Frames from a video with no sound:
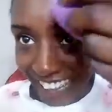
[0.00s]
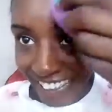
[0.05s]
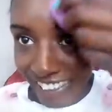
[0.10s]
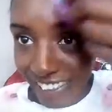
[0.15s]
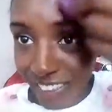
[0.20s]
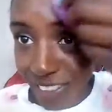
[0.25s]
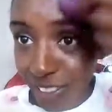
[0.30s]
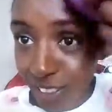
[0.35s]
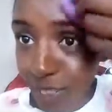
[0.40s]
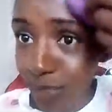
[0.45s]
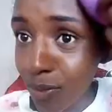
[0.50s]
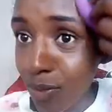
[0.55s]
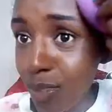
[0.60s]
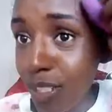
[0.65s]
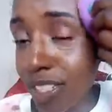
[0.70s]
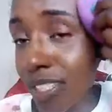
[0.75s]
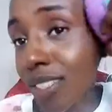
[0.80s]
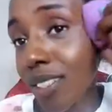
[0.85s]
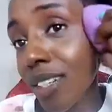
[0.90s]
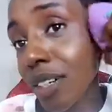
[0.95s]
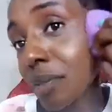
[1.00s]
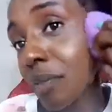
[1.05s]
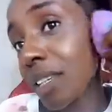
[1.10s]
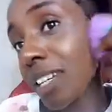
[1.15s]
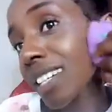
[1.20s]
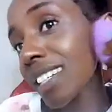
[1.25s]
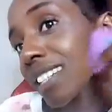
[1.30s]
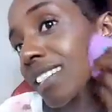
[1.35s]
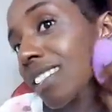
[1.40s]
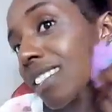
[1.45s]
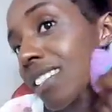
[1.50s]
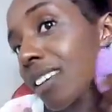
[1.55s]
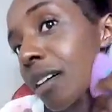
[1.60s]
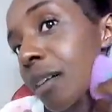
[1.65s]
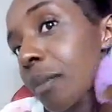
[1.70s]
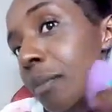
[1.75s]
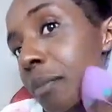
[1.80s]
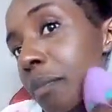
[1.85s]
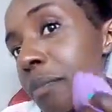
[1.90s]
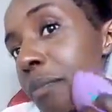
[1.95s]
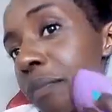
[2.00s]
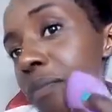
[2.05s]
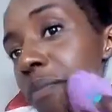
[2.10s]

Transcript: You just want to apply some.